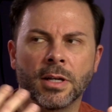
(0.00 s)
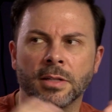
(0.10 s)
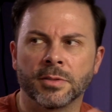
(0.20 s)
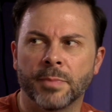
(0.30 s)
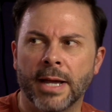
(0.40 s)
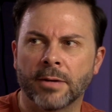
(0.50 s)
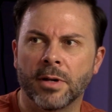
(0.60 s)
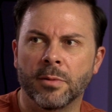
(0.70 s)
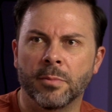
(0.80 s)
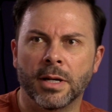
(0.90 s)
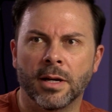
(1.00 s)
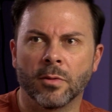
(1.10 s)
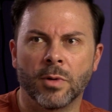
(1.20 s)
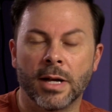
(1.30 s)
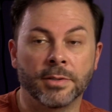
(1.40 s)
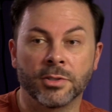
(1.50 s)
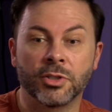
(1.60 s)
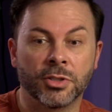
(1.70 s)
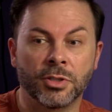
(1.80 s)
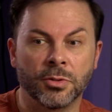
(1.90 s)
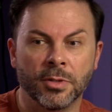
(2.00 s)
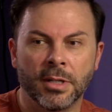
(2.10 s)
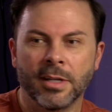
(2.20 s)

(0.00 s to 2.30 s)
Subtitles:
some background, but otherwise it's just you.